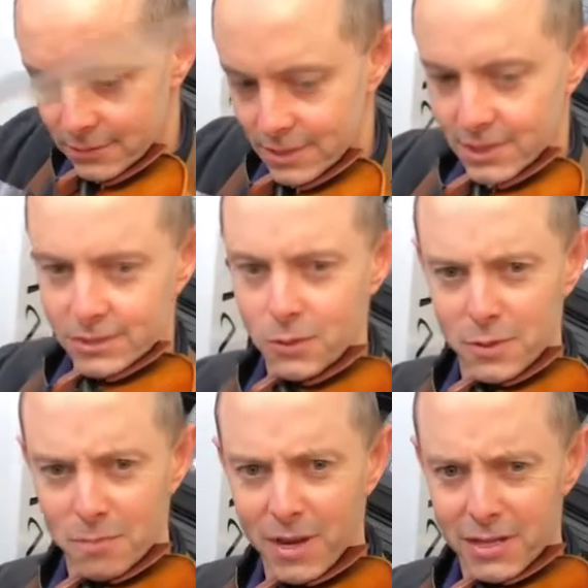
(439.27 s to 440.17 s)
So with
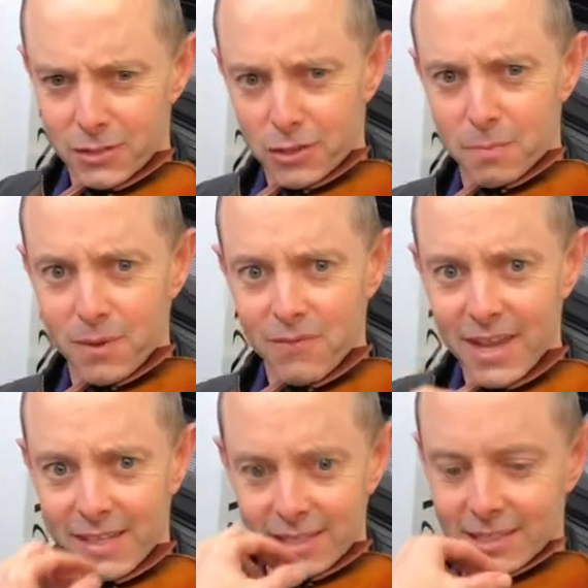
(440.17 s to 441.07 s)
my super
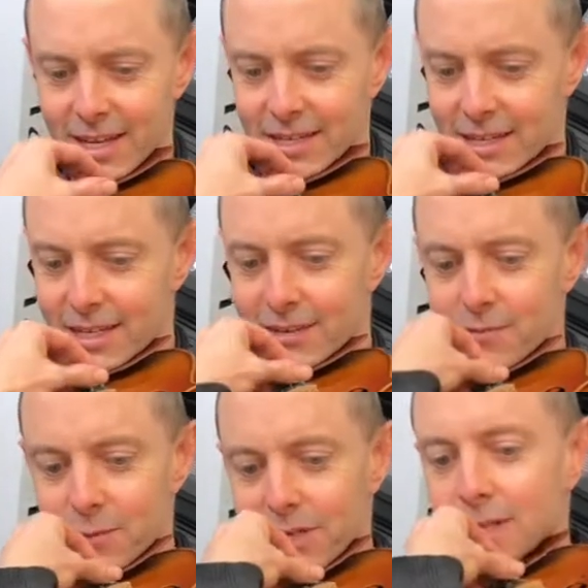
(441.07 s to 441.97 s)
fancy technique of
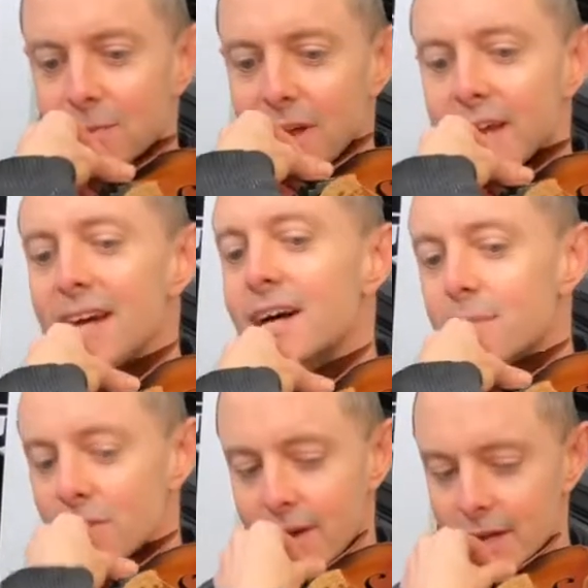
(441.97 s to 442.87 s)
bringing my arm
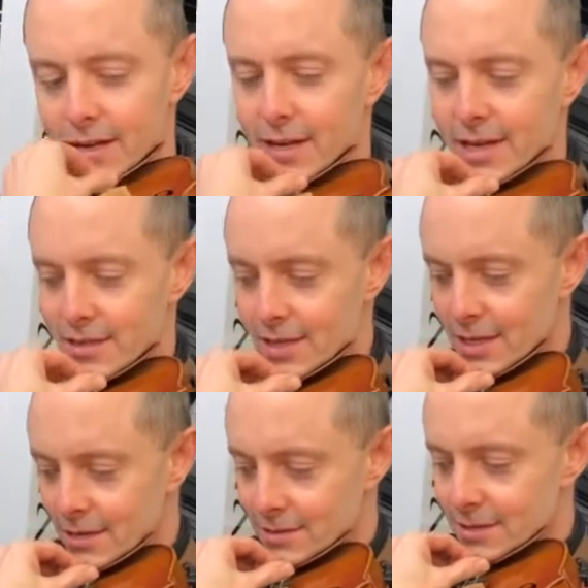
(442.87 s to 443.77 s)
around like
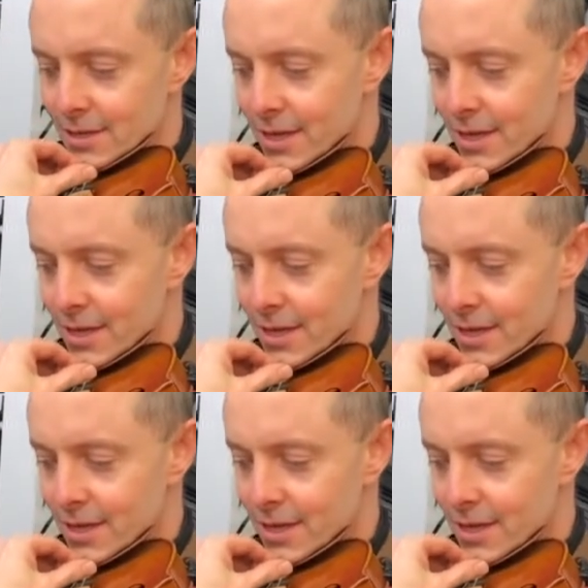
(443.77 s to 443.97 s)
this,